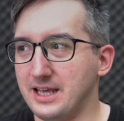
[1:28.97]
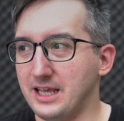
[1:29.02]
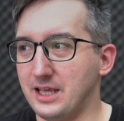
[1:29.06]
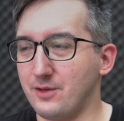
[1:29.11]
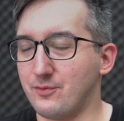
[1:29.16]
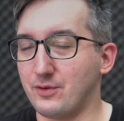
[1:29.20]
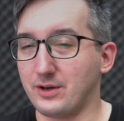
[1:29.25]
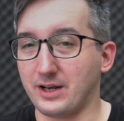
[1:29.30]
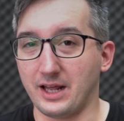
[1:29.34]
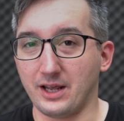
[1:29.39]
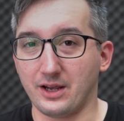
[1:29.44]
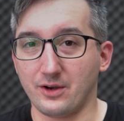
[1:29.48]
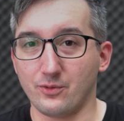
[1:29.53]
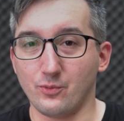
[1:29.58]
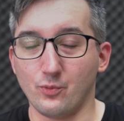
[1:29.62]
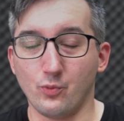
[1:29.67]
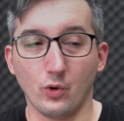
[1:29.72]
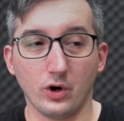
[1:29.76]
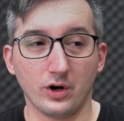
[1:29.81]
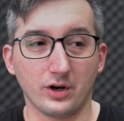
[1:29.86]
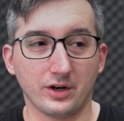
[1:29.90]
Even like
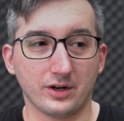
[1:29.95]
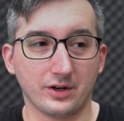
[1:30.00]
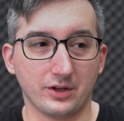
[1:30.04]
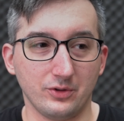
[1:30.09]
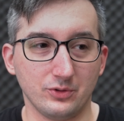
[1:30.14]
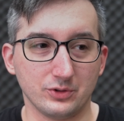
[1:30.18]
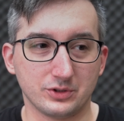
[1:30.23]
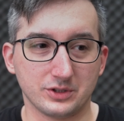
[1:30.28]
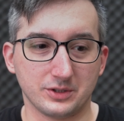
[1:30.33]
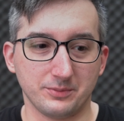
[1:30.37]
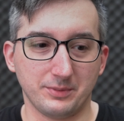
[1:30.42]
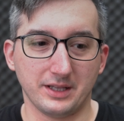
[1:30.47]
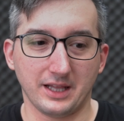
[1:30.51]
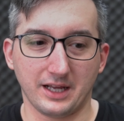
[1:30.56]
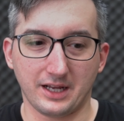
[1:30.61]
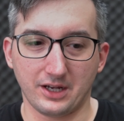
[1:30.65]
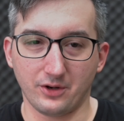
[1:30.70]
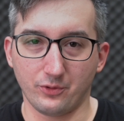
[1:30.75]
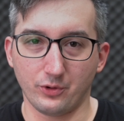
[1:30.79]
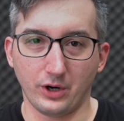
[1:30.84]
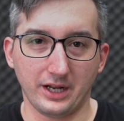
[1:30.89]
work used to be
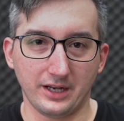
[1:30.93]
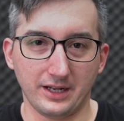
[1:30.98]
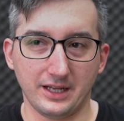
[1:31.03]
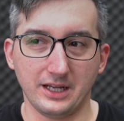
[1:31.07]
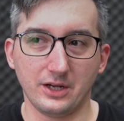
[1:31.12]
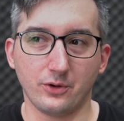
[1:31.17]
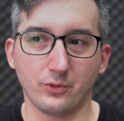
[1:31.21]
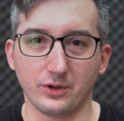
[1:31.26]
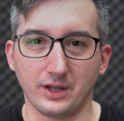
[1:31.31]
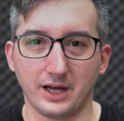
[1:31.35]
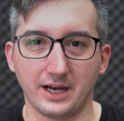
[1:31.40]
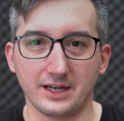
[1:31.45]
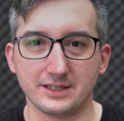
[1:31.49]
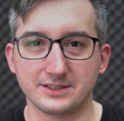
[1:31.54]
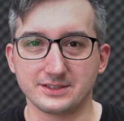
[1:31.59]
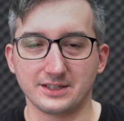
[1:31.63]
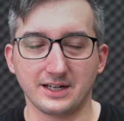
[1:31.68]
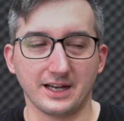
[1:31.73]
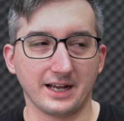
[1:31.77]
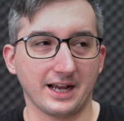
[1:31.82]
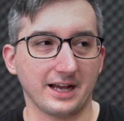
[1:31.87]
like a great
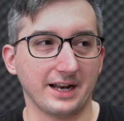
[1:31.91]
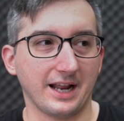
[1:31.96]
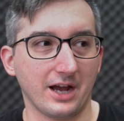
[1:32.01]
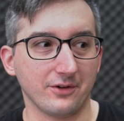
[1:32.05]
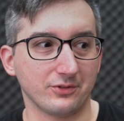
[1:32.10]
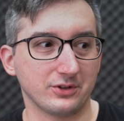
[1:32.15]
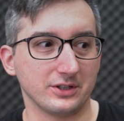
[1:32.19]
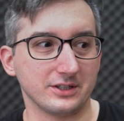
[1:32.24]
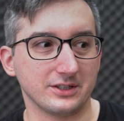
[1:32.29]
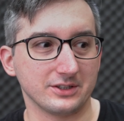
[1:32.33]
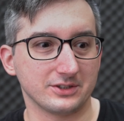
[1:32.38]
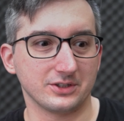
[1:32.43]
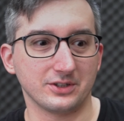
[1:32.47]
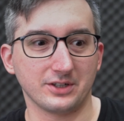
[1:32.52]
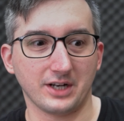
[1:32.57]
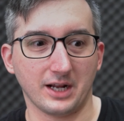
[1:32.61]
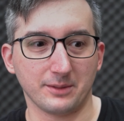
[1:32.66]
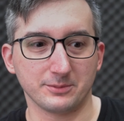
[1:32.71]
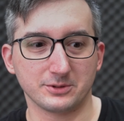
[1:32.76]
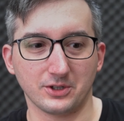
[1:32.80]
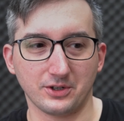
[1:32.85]
equalizer. Like I'd have to
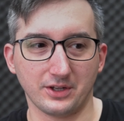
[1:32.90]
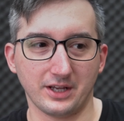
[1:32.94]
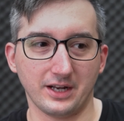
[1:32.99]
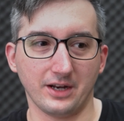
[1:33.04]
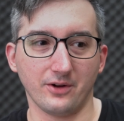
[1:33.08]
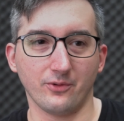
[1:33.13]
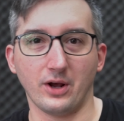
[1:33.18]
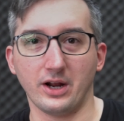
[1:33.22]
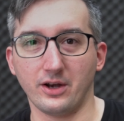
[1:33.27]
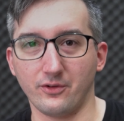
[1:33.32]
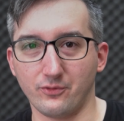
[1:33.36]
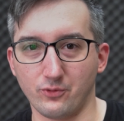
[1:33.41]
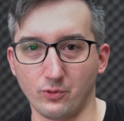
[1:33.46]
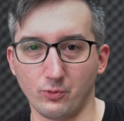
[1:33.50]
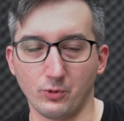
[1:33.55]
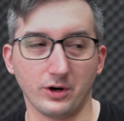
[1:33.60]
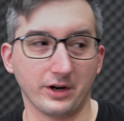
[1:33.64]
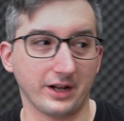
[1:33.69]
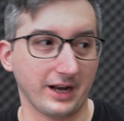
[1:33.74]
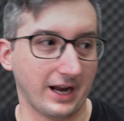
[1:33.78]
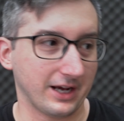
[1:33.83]
sometimes start getting ready for
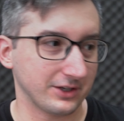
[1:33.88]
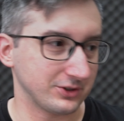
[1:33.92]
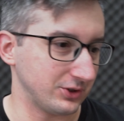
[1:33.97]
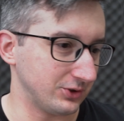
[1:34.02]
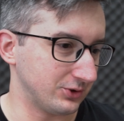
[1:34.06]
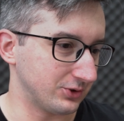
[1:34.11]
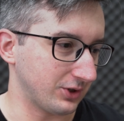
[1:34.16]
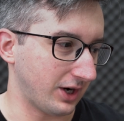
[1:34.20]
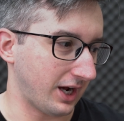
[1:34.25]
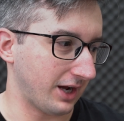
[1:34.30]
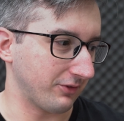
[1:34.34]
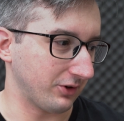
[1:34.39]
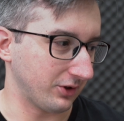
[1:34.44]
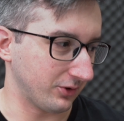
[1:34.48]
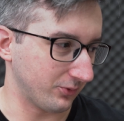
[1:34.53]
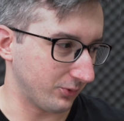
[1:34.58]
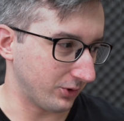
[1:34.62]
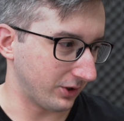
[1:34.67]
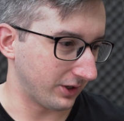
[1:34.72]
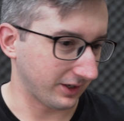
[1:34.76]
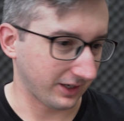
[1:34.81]
work and actually driving to
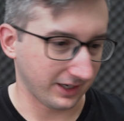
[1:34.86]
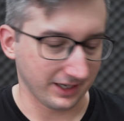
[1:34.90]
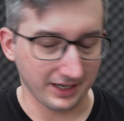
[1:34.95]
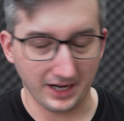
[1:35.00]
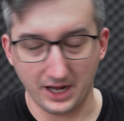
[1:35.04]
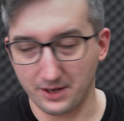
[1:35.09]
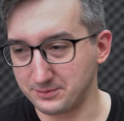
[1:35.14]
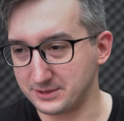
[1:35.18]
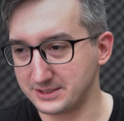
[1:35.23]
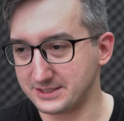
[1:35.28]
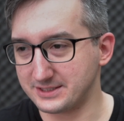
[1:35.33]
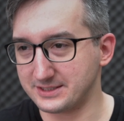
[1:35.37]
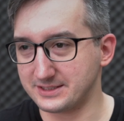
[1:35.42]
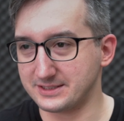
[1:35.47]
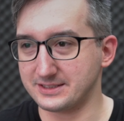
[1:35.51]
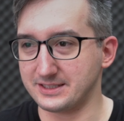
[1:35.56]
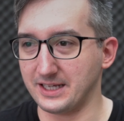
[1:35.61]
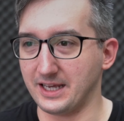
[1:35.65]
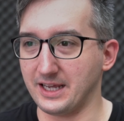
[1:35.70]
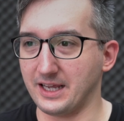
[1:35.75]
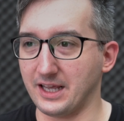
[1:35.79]
work. And now I'm
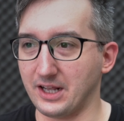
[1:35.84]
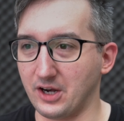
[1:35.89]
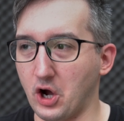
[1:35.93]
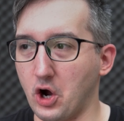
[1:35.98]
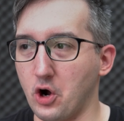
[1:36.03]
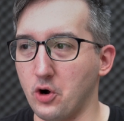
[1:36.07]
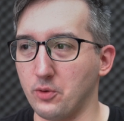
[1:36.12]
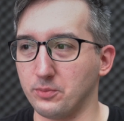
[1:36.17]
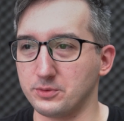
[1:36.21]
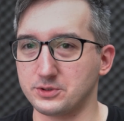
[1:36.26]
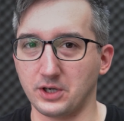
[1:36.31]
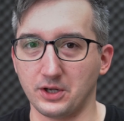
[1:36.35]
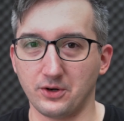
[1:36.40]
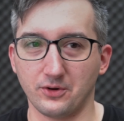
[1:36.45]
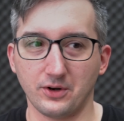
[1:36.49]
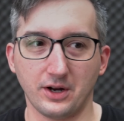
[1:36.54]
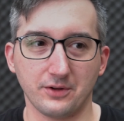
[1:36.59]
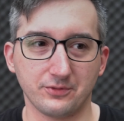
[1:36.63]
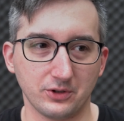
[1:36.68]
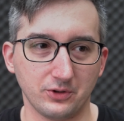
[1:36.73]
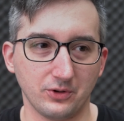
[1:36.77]
just staying at home, so I
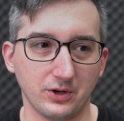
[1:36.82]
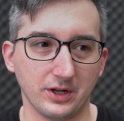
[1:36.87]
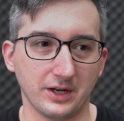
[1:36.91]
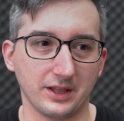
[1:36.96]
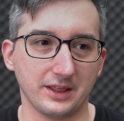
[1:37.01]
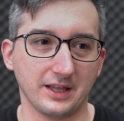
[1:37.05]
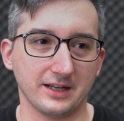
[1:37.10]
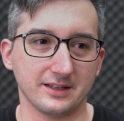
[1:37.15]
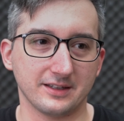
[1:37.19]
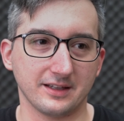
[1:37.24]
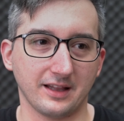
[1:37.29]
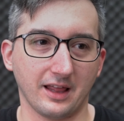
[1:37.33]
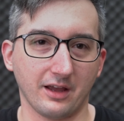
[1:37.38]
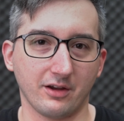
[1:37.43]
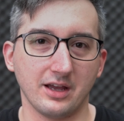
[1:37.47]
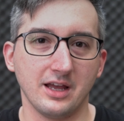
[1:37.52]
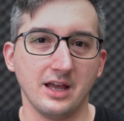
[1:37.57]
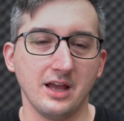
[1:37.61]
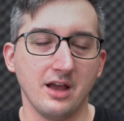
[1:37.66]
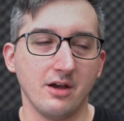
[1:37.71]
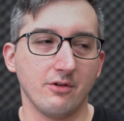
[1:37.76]
don't have to do anything until like
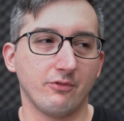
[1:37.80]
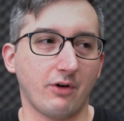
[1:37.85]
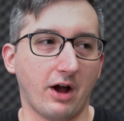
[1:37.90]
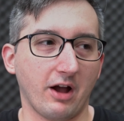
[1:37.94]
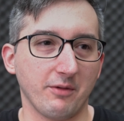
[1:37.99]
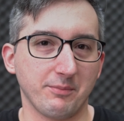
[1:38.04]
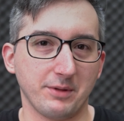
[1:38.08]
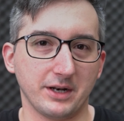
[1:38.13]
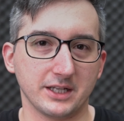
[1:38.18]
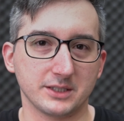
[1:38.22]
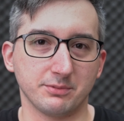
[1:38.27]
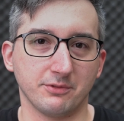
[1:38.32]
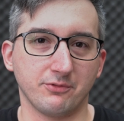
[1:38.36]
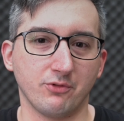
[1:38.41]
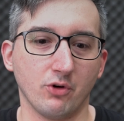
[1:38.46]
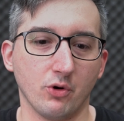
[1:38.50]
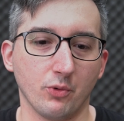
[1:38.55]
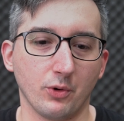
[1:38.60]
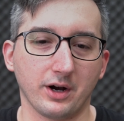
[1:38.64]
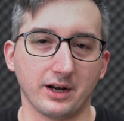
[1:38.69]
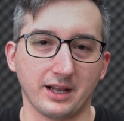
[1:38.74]
5 minutes
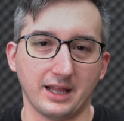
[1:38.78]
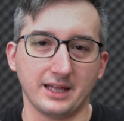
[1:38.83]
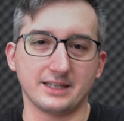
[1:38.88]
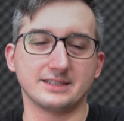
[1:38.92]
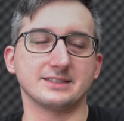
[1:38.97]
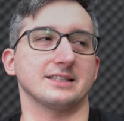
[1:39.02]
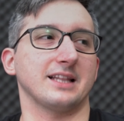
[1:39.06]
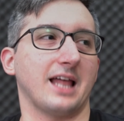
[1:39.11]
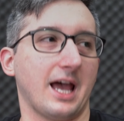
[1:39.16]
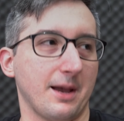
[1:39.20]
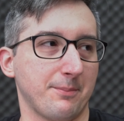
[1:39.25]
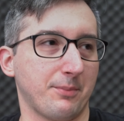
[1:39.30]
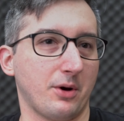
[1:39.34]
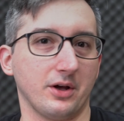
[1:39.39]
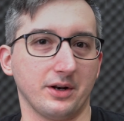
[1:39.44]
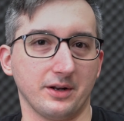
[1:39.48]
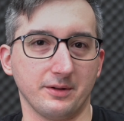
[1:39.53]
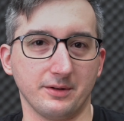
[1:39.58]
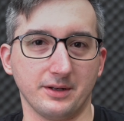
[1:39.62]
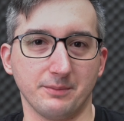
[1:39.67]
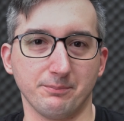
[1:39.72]
before work, like slap
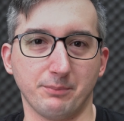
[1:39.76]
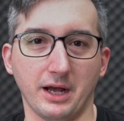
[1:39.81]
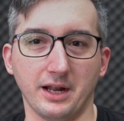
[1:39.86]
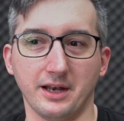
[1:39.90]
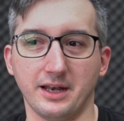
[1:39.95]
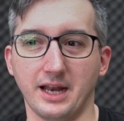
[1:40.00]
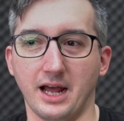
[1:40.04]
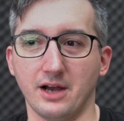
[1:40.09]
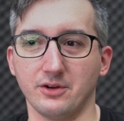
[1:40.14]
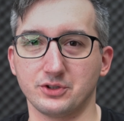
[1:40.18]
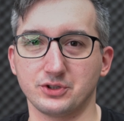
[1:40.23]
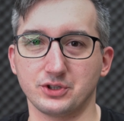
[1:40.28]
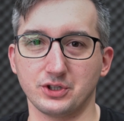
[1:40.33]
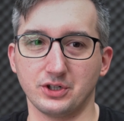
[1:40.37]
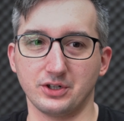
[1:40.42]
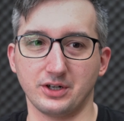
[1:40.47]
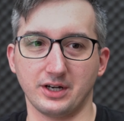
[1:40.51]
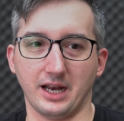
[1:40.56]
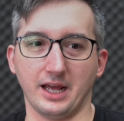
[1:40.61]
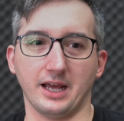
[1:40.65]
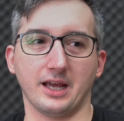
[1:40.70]
on a button-down
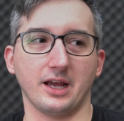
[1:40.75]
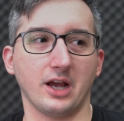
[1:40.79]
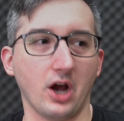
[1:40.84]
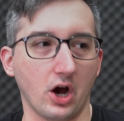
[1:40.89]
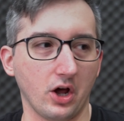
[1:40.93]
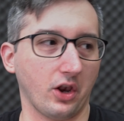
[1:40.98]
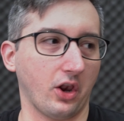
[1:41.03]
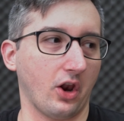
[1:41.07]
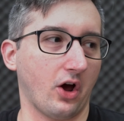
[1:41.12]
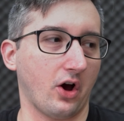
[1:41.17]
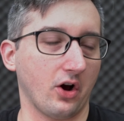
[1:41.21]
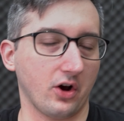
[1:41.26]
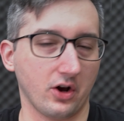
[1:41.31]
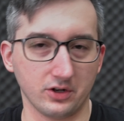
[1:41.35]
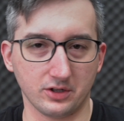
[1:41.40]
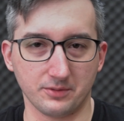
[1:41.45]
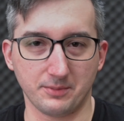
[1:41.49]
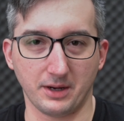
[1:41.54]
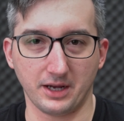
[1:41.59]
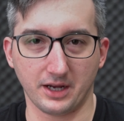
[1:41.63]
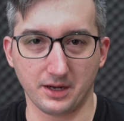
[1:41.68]
shirt and like log
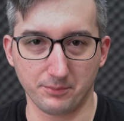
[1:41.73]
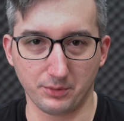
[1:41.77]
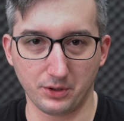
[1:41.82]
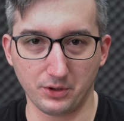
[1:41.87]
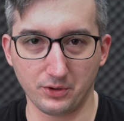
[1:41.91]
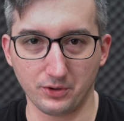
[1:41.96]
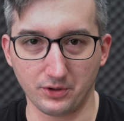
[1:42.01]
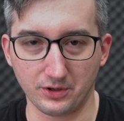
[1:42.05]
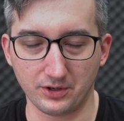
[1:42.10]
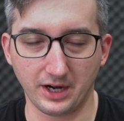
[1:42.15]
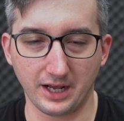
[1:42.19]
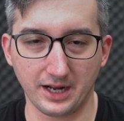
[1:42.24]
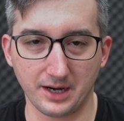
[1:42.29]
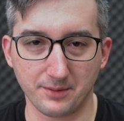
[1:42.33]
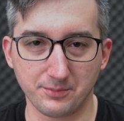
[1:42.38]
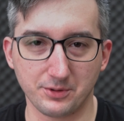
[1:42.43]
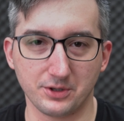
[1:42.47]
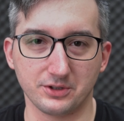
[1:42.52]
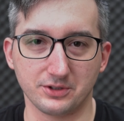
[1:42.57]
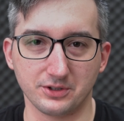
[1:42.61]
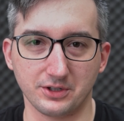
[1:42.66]
onto my computer and
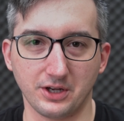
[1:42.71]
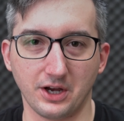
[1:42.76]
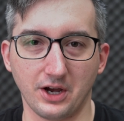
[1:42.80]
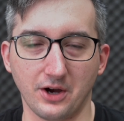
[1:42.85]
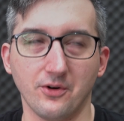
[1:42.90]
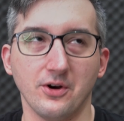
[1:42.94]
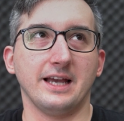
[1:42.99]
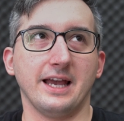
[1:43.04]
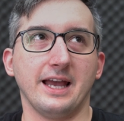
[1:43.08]
I'm good to go.